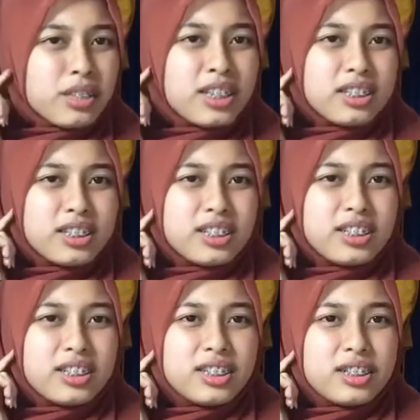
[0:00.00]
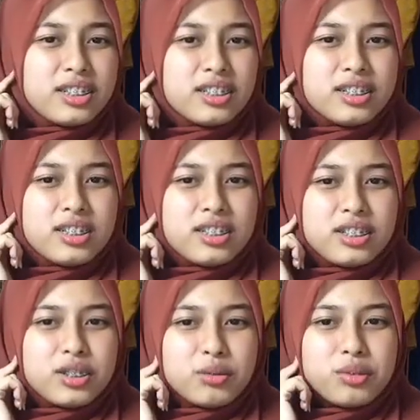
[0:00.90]
the
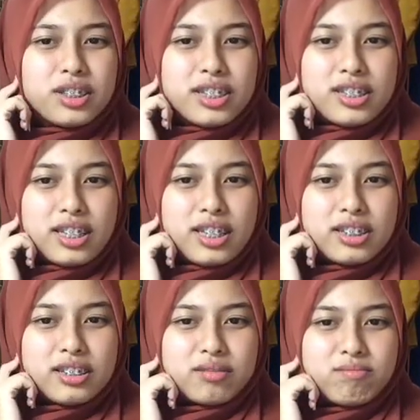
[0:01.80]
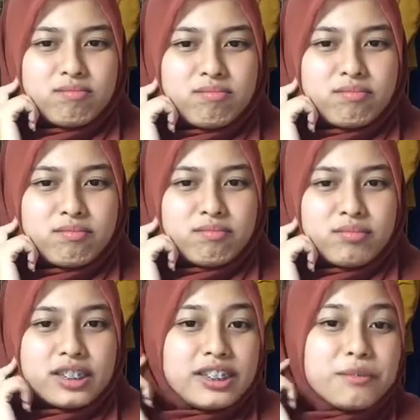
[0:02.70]
what is that?
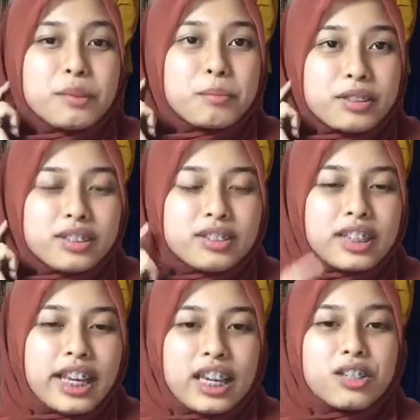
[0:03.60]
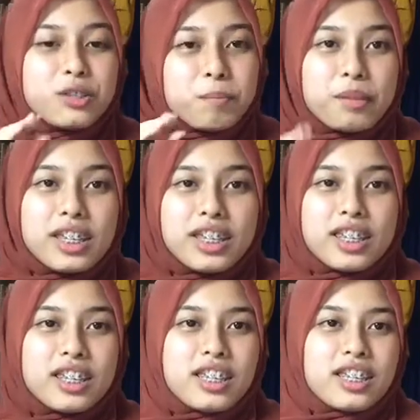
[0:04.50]
Deaf people cannot speak,
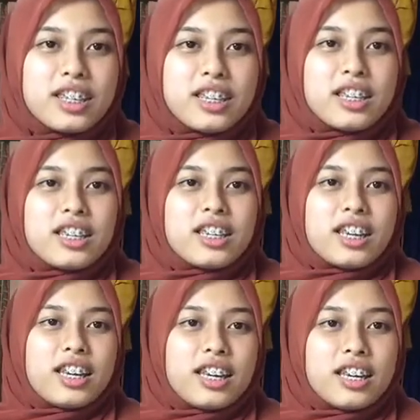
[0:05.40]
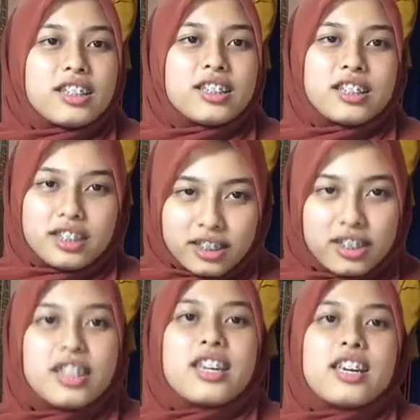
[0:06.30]
and
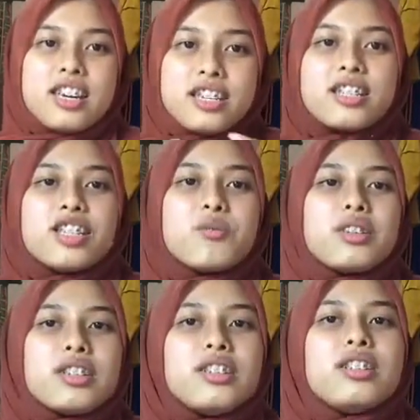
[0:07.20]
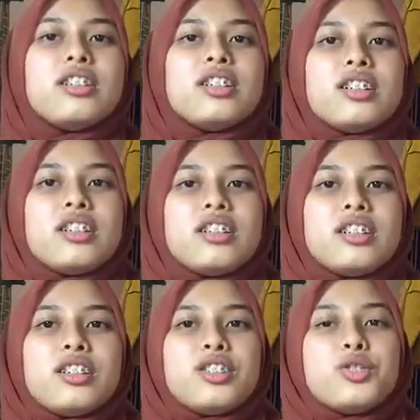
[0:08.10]
yes, he will
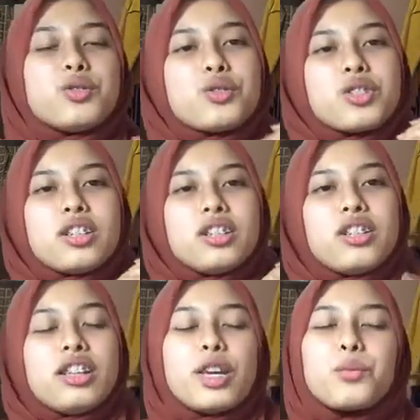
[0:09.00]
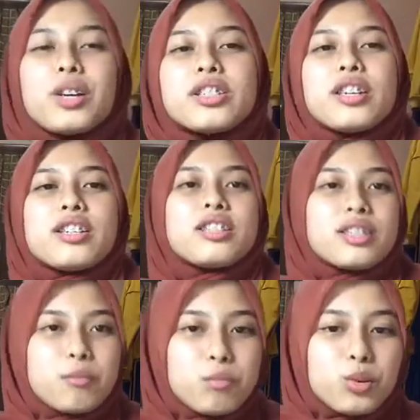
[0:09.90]
use language as
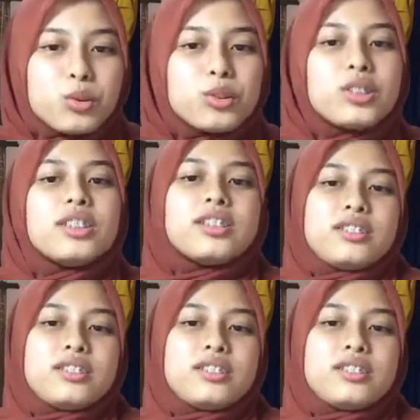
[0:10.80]
symbol,